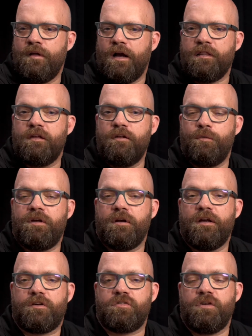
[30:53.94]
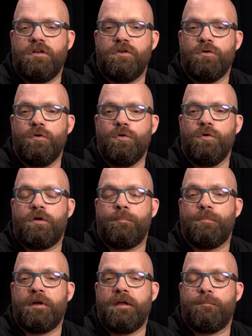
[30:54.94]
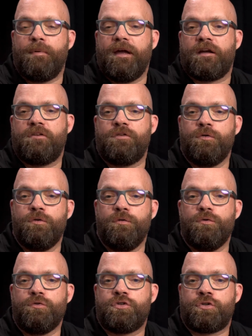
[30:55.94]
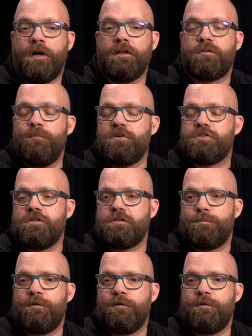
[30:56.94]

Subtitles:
I think we could actually bring it back to transmissions,